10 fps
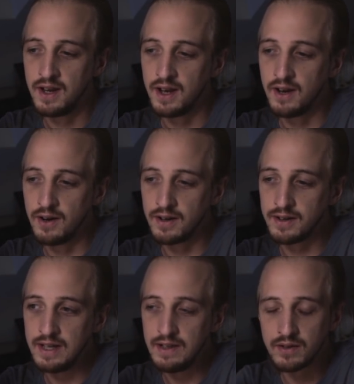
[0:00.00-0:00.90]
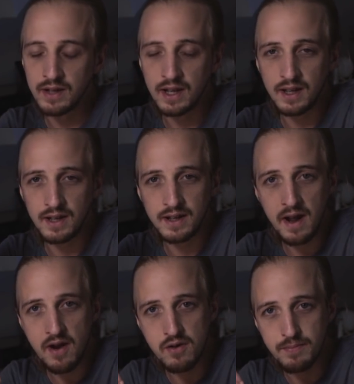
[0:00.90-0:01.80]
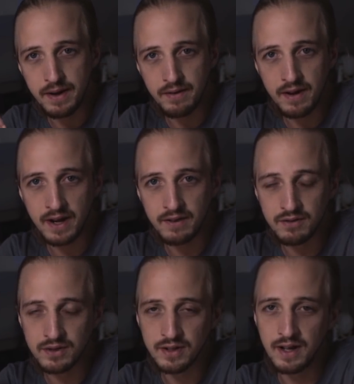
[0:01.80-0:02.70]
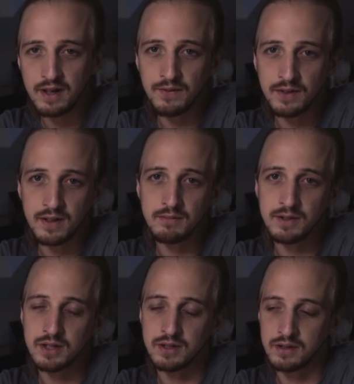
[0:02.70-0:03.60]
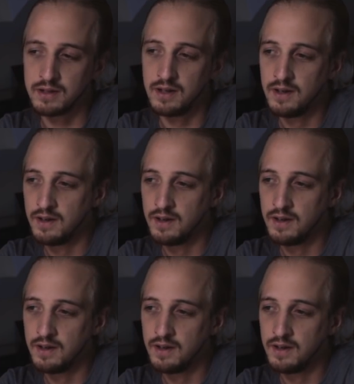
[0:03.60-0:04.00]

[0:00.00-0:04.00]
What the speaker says: and even a narrowband hydrogen alpha emission